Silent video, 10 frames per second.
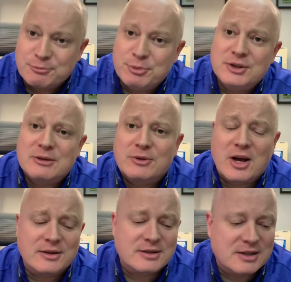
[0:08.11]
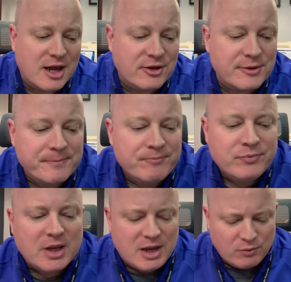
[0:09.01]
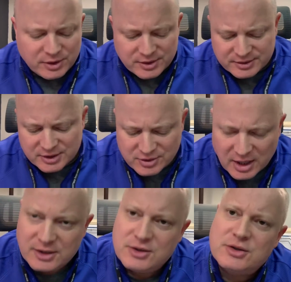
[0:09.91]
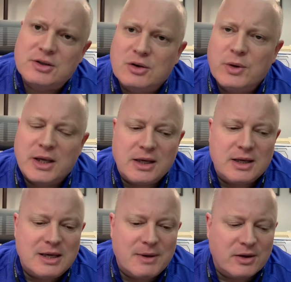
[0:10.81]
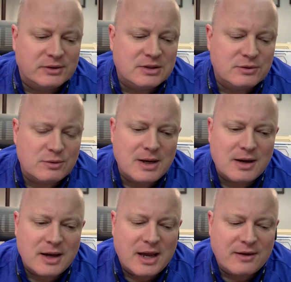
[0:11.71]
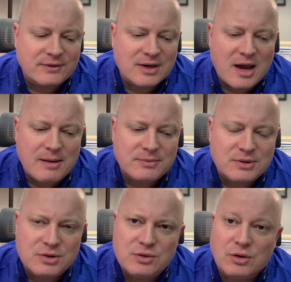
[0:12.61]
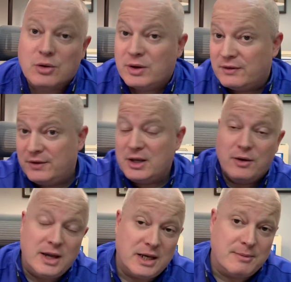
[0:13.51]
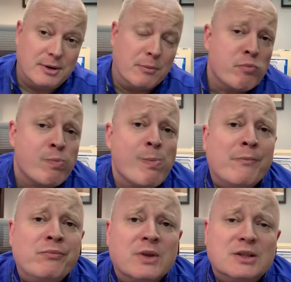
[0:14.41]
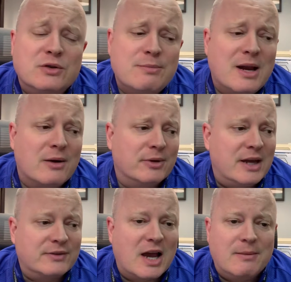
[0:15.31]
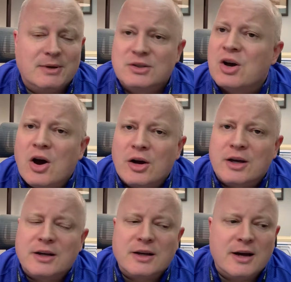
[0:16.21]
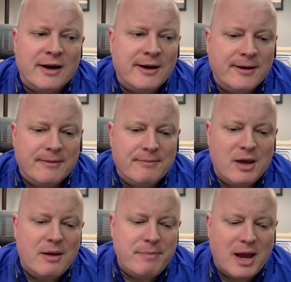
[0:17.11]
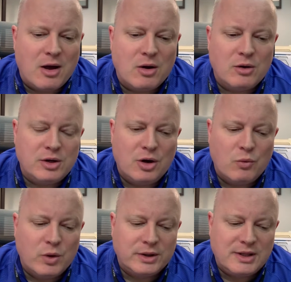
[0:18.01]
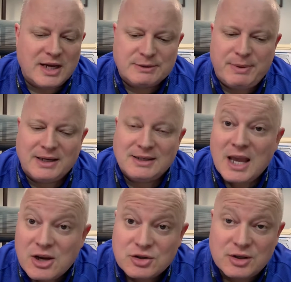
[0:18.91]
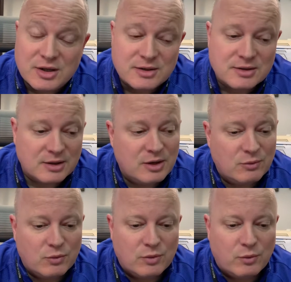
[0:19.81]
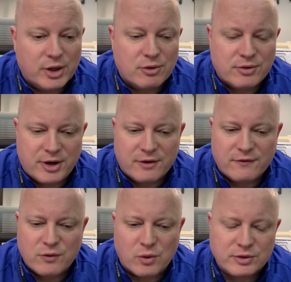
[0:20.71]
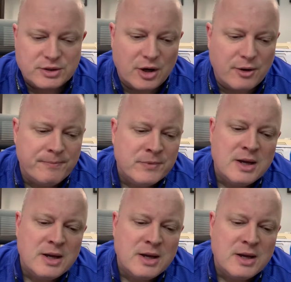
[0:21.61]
putting some thoughts together, and wanted to send you guys just a quick email since we may not have time to, or a quick video and email, since we may not really have time to talk about, what the expectation is and what you're there for. So